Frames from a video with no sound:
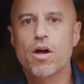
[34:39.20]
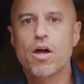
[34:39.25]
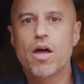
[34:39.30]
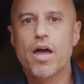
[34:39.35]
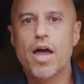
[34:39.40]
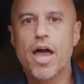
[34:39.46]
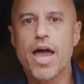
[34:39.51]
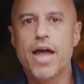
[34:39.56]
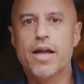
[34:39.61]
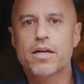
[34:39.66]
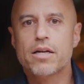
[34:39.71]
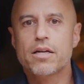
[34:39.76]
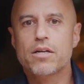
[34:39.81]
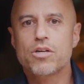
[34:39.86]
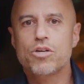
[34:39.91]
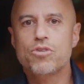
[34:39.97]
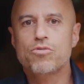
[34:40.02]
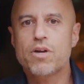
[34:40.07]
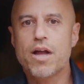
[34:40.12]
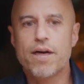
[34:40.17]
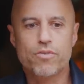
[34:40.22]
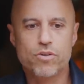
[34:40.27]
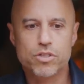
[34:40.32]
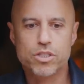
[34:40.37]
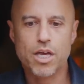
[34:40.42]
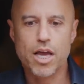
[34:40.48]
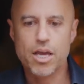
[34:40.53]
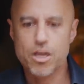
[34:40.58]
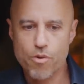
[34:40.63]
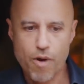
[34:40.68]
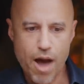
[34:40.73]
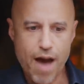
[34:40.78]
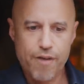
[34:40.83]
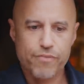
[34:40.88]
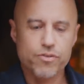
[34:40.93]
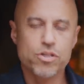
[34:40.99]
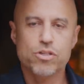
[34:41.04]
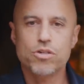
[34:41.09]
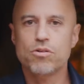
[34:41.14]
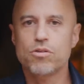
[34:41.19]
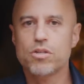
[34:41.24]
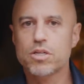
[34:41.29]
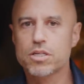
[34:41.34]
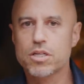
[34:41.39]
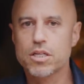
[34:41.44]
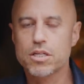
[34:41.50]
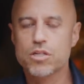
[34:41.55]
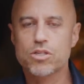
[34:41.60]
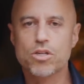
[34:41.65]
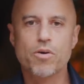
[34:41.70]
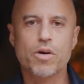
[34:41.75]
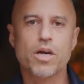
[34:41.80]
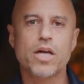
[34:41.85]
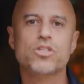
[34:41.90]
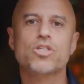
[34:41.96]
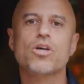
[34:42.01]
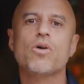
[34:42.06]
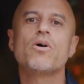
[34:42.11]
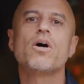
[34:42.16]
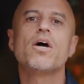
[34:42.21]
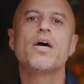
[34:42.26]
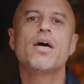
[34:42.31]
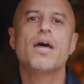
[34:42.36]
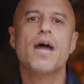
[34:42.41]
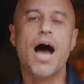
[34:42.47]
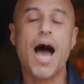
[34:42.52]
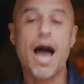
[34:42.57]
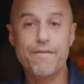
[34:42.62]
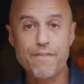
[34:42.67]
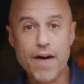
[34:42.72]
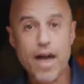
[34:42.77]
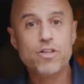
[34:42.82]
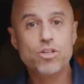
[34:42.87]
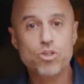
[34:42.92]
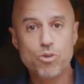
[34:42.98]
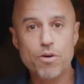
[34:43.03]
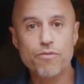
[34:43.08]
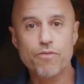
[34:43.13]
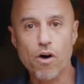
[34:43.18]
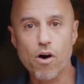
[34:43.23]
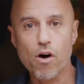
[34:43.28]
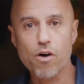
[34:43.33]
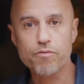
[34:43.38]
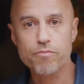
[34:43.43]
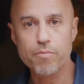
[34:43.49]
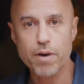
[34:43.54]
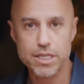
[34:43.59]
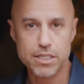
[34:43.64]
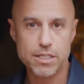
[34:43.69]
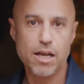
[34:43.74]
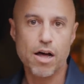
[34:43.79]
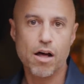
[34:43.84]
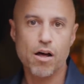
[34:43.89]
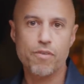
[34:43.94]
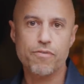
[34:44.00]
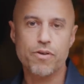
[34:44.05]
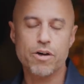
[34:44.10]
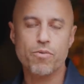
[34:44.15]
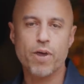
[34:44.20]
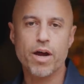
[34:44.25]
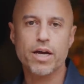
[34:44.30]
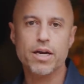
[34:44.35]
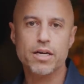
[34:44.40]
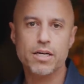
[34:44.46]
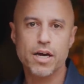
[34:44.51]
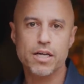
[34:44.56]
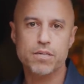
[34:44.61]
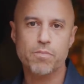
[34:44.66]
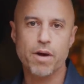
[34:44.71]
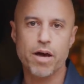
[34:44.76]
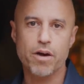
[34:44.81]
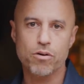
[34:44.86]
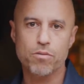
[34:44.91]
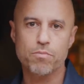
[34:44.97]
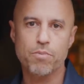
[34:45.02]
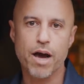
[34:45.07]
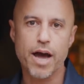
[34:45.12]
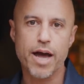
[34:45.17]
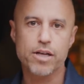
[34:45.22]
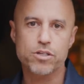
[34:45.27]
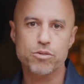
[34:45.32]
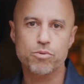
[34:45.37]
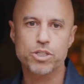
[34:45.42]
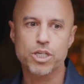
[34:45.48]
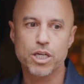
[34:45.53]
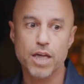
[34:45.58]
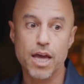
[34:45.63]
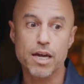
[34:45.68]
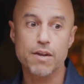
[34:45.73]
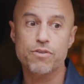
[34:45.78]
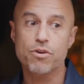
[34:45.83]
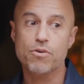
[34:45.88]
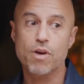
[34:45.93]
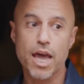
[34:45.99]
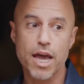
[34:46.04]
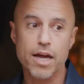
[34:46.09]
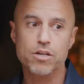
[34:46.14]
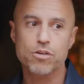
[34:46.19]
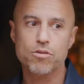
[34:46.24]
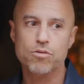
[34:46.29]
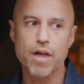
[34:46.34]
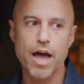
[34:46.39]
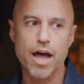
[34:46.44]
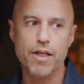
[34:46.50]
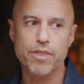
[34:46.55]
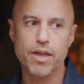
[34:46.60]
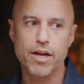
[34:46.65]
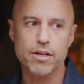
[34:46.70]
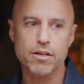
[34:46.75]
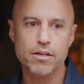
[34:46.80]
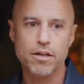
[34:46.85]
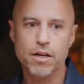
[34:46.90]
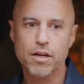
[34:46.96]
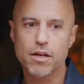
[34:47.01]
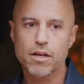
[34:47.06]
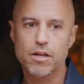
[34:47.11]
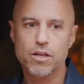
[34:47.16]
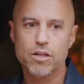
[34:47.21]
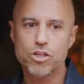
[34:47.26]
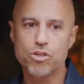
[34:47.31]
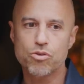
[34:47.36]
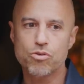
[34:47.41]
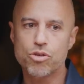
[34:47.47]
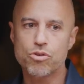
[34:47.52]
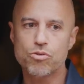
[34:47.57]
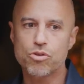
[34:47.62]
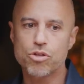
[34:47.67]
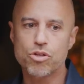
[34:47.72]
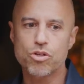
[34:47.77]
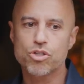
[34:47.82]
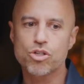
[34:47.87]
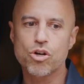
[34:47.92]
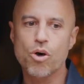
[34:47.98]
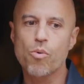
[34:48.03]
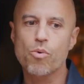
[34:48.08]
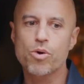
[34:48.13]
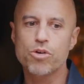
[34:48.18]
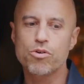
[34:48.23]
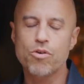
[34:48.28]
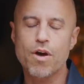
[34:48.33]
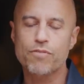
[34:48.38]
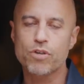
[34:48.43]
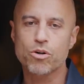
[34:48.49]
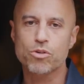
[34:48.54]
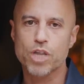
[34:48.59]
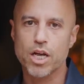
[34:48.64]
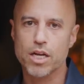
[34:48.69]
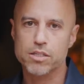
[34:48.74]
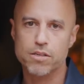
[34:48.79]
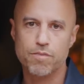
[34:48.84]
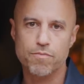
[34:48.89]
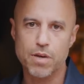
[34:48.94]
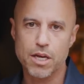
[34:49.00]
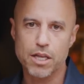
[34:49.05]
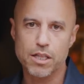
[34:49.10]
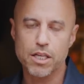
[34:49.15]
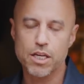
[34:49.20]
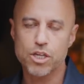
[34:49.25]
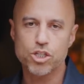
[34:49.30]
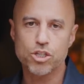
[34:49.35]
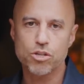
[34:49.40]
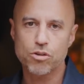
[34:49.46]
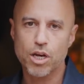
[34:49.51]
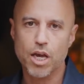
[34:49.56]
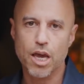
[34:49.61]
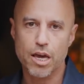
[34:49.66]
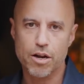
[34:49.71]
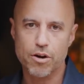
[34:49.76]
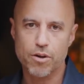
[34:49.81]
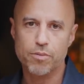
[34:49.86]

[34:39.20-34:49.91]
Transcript: And you never say you have to do this, and so on. And so I've had to evolve myself and recognize my own bias. Which again, if you can't do that, then you you there's no you have no chance of being the adjudicator.